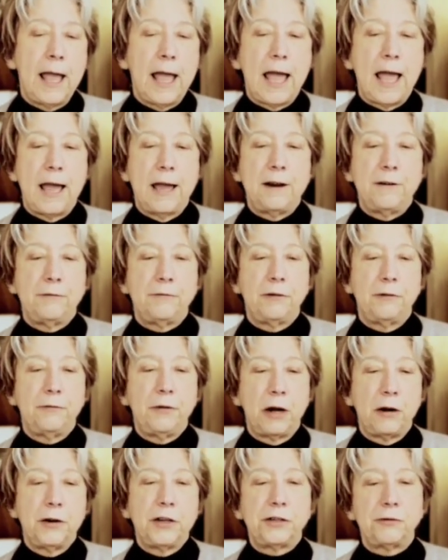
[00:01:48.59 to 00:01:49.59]
and for
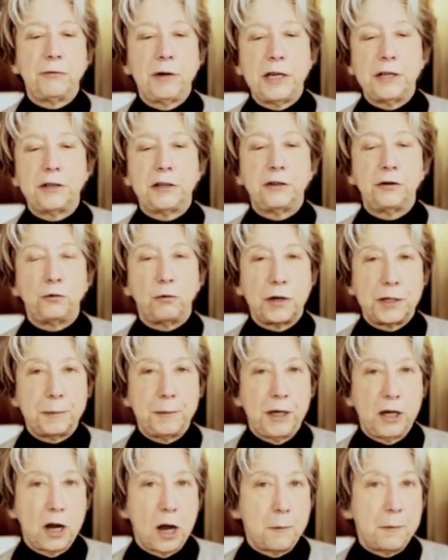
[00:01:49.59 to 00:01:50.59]
various reasons was
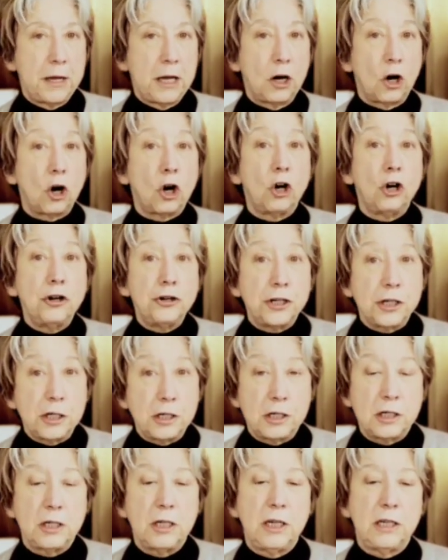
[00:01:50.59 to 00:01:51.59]
becoming
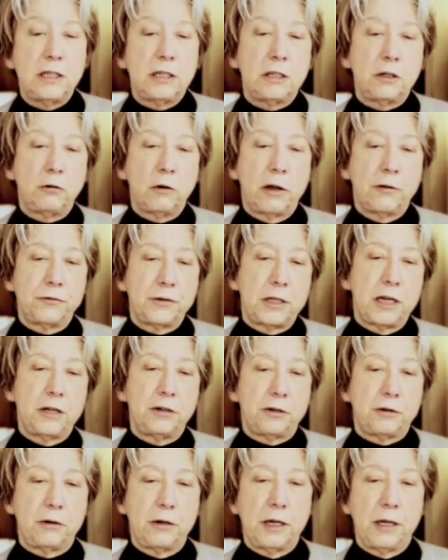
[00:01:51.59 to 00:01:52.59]
urgent in the 12th
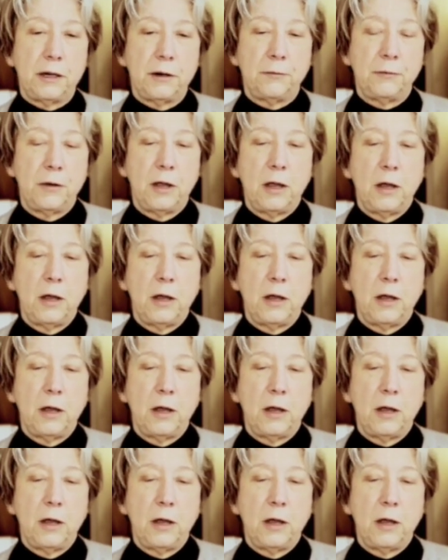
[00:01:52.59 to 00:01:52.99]
century,